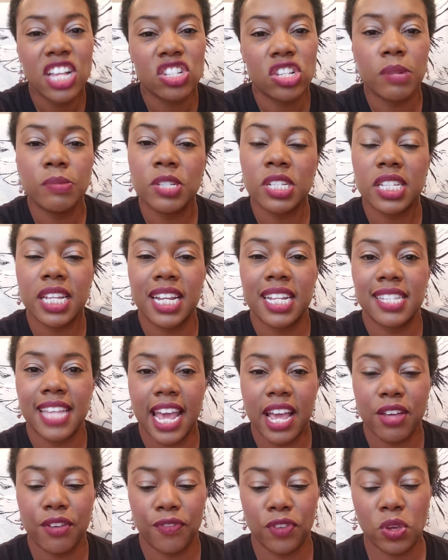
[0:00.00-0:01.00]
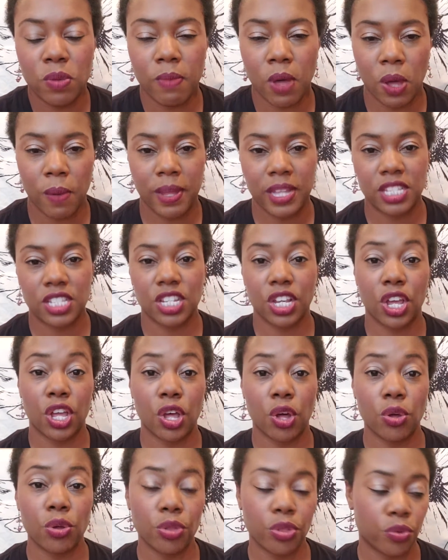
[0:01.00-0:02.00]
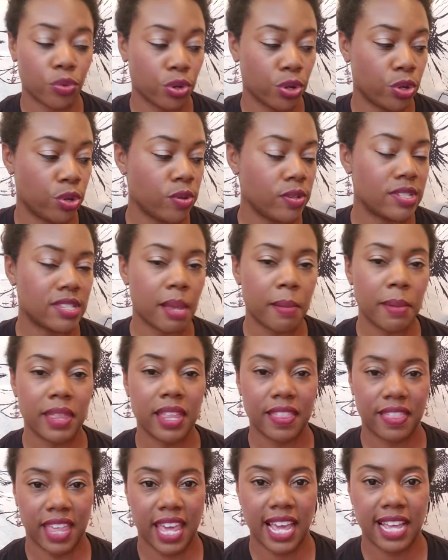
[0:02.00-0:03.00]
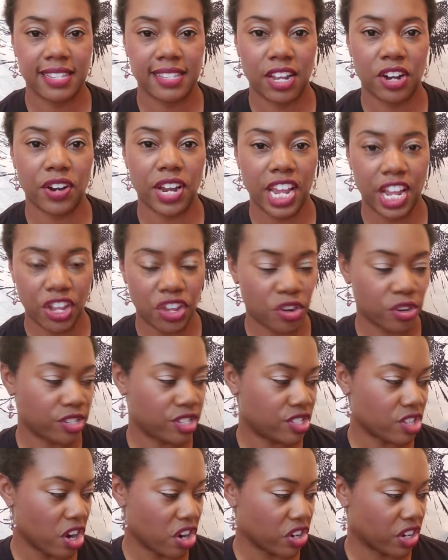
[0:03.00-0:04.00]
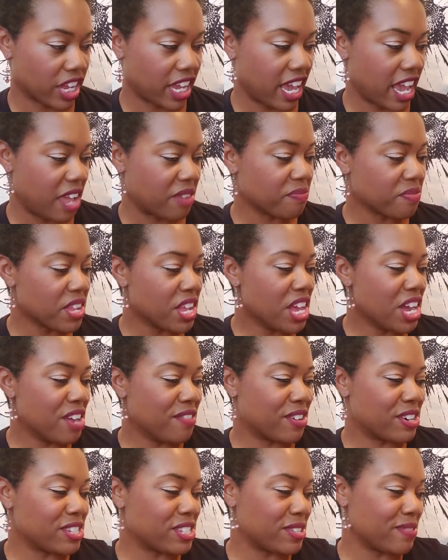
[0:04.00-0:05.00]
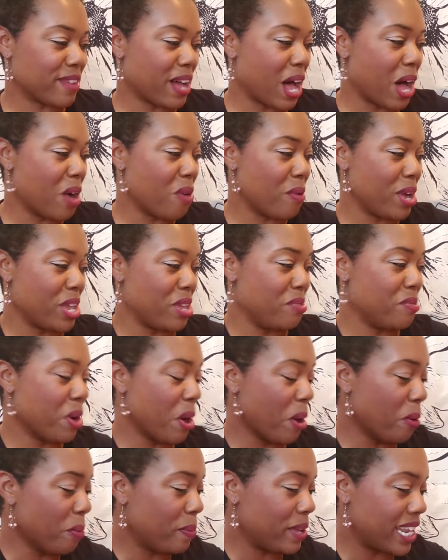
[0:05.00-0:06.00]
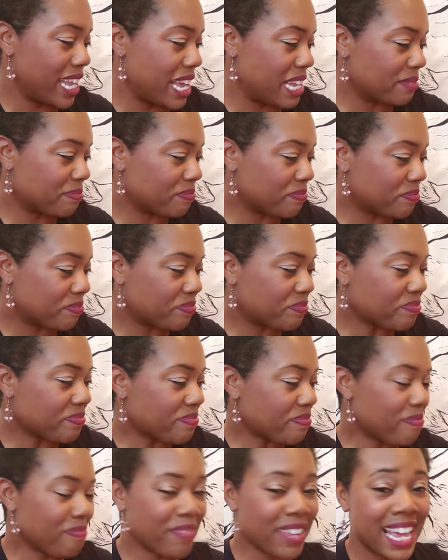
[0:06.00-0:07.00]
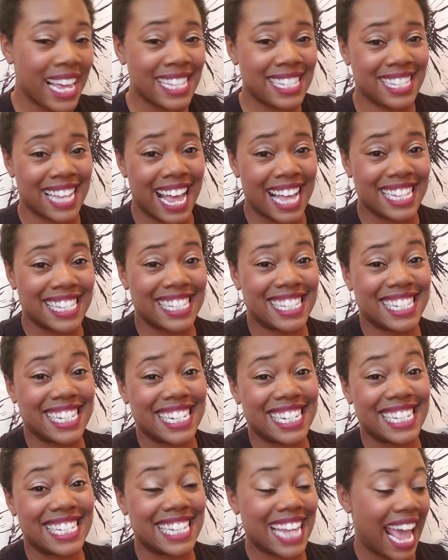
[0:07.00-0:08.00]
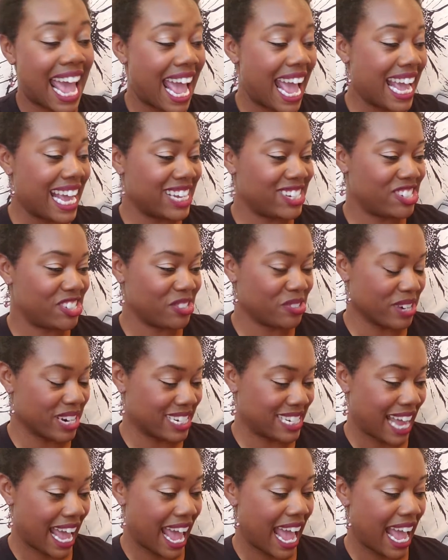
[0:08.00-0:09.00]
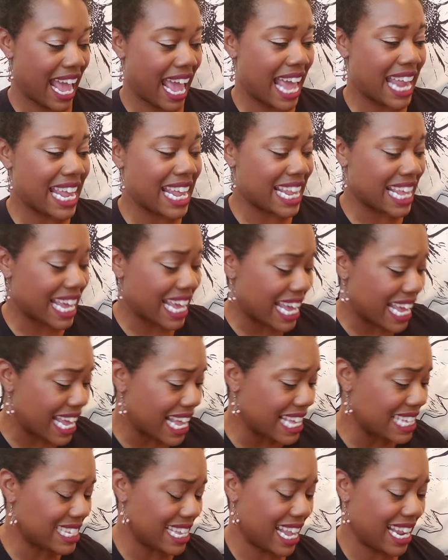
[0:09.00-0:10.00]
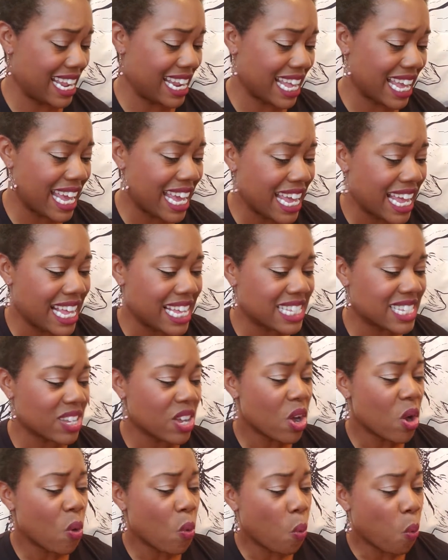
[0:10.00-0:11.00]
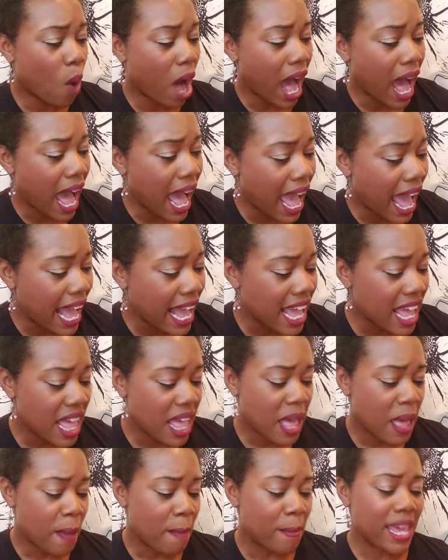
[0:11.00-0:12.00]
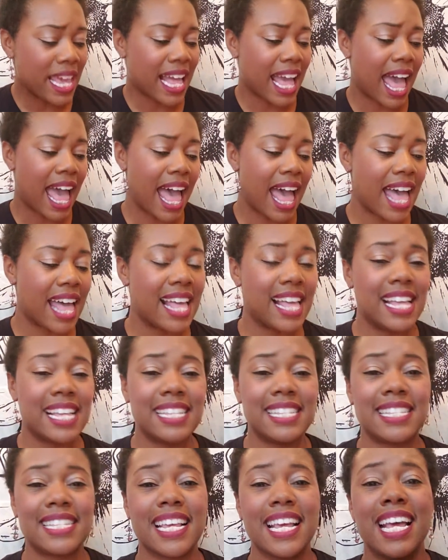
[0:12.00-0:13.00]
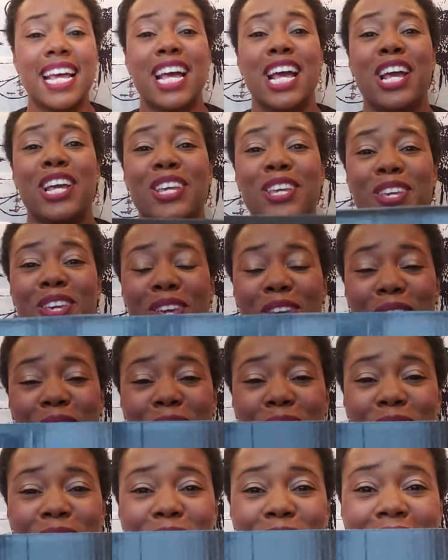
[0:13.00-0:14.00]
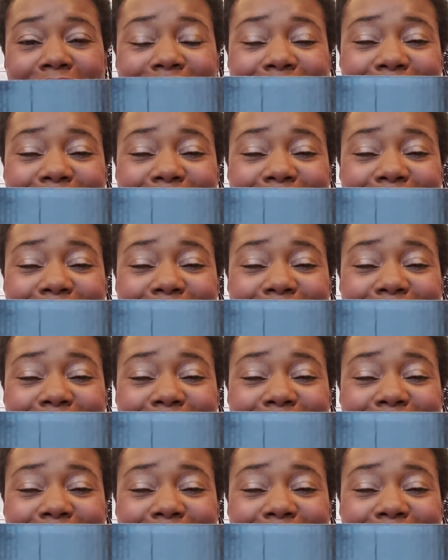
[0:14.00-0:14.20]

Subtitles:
So, I'm just going to take a few moments to go through some of the things that are in your starter kit. First of all, when you open it says today is your day. And it is. And it is. Why? Because you